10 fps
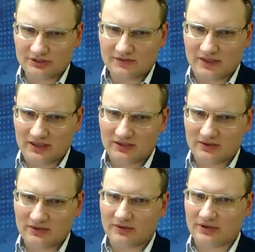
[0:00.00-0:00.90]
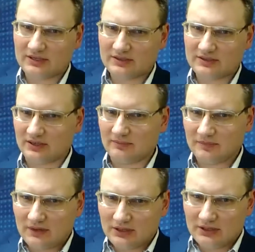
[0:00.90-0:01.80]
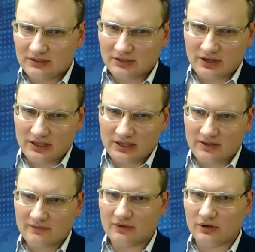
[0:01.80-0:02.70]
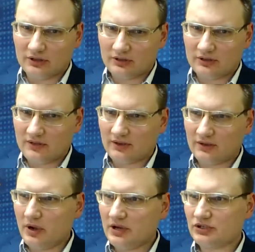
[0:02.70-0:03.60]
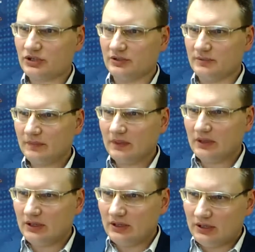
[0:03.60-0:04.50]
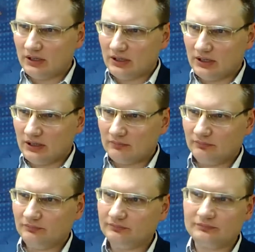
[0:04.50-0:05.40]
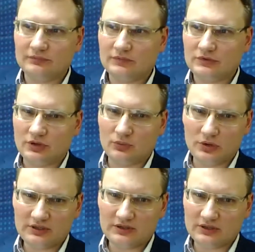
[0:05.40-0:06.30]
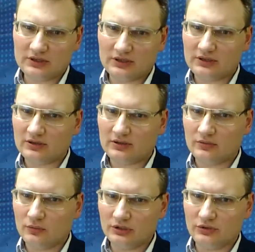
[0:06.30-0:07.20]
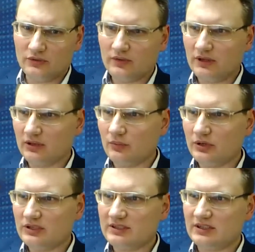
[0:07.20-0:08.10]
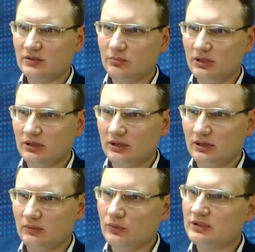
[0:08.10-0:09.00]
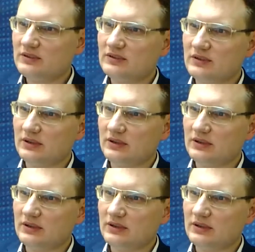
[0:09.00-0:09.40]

Boris, thank you for your answer. So I have got another question. So what do you think? What does it mean? What